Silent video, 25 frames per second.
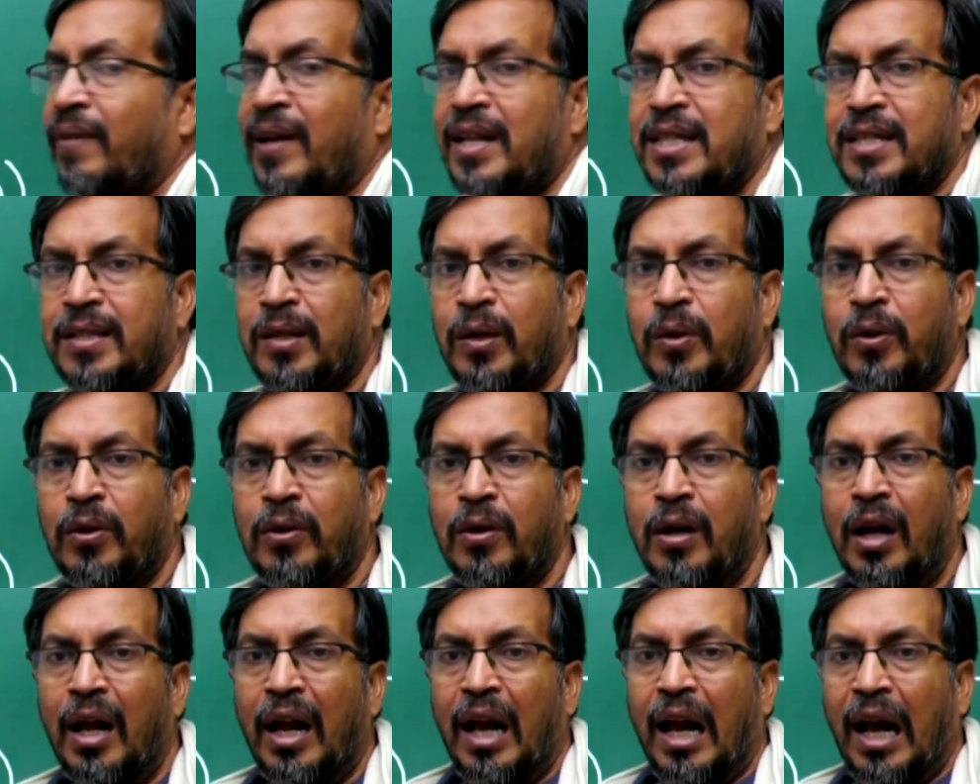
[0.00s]
device lo
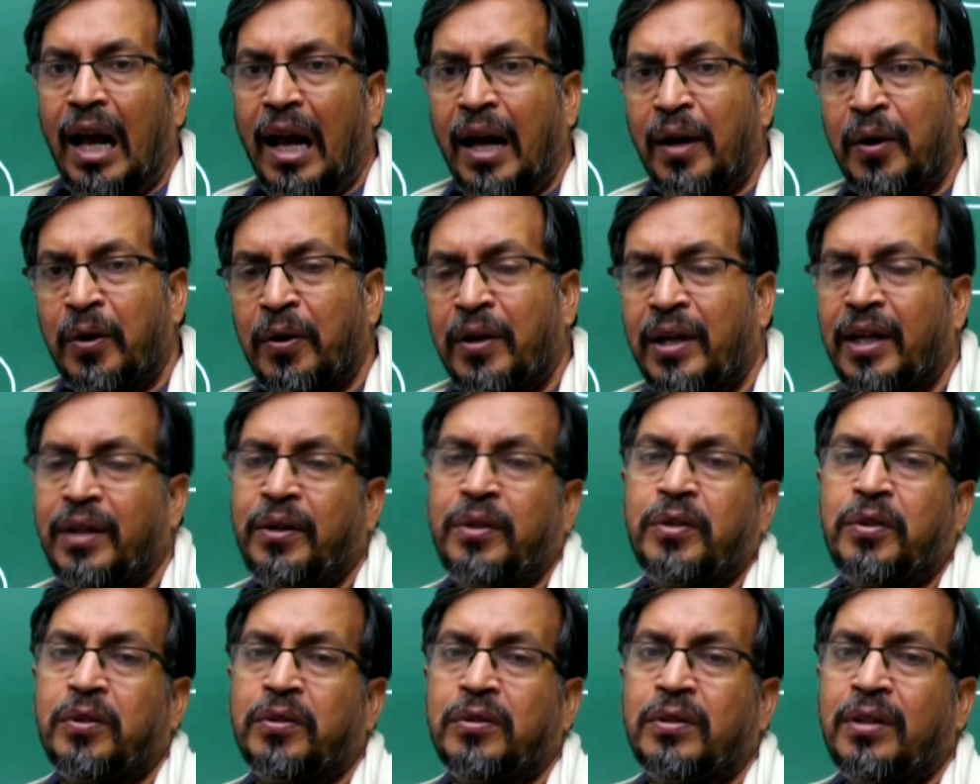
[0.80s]
arrowhead
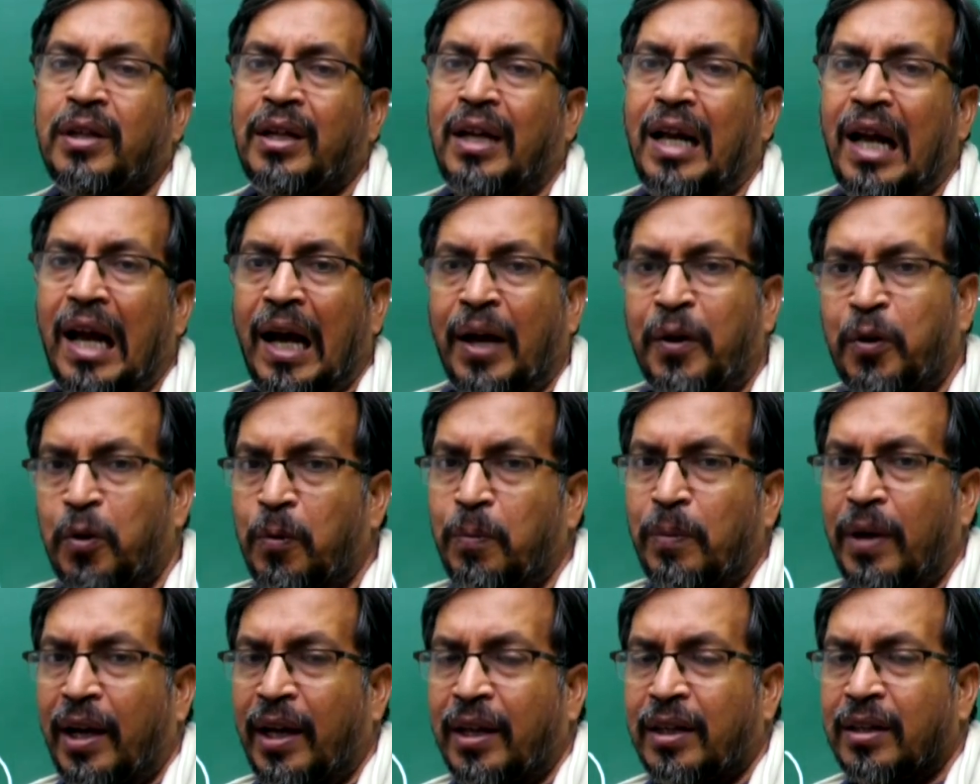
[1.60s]
untundi,
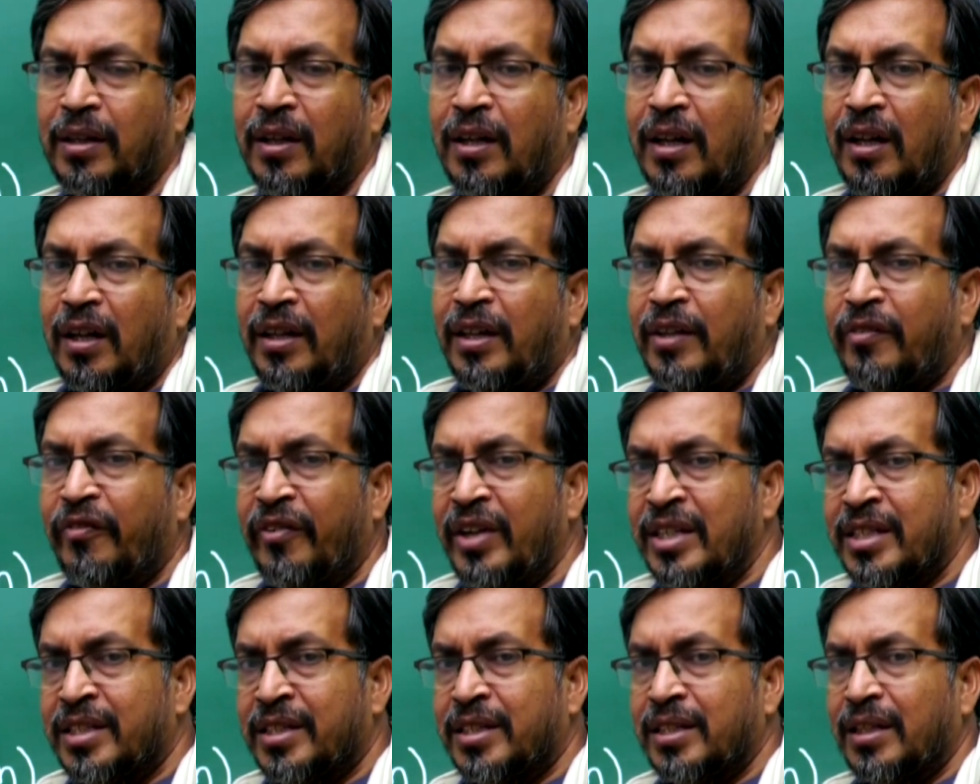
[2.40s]
arrow mark,
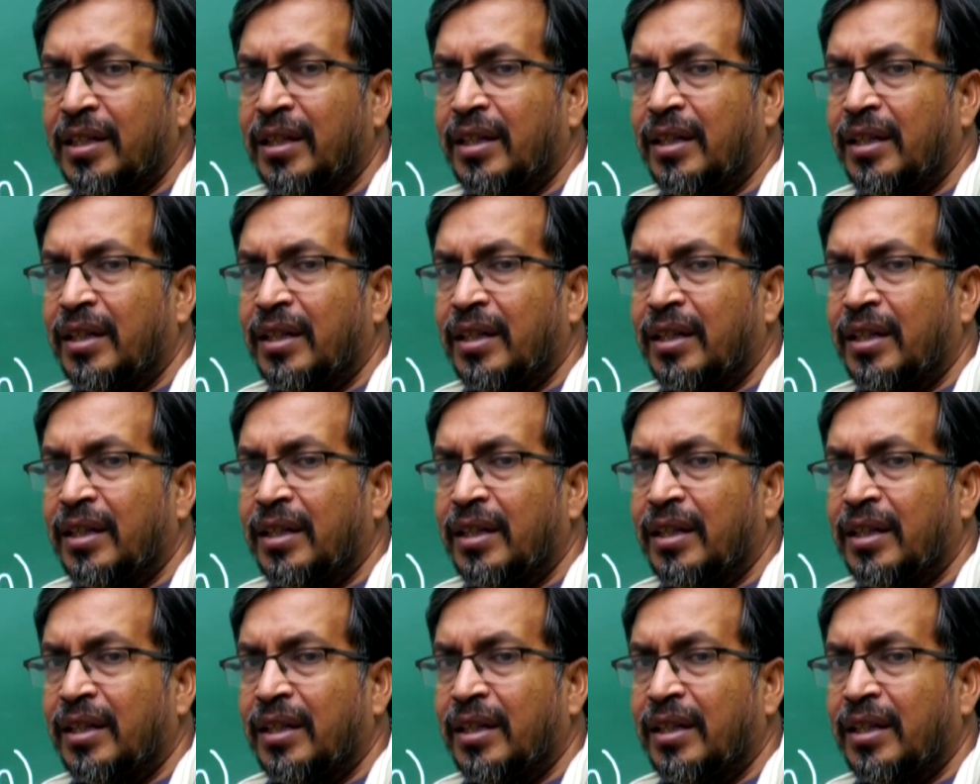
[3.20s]
which